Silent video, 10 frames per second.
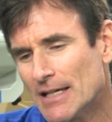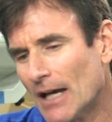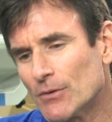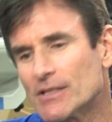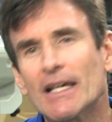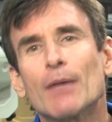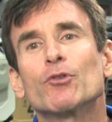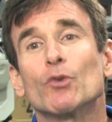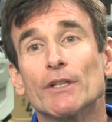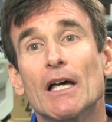I would say
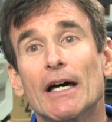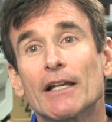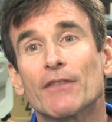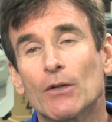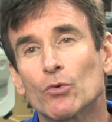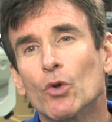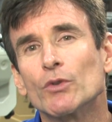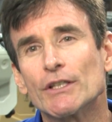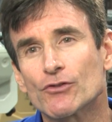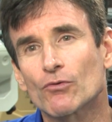absolutely not. I think we're
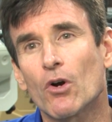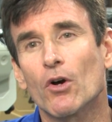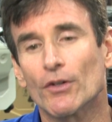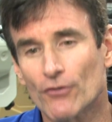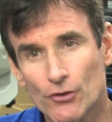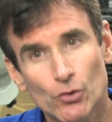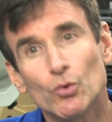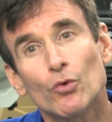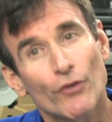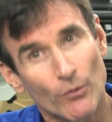only as strong as the
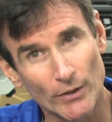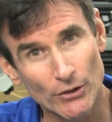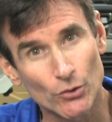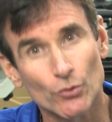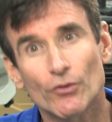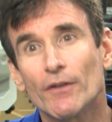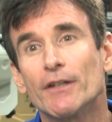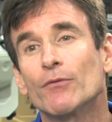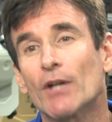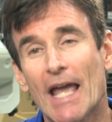tools that we use and the
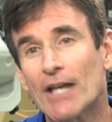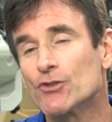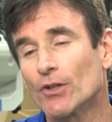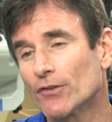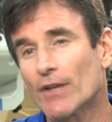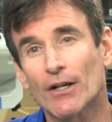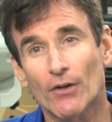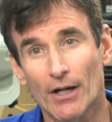different adjuncts that are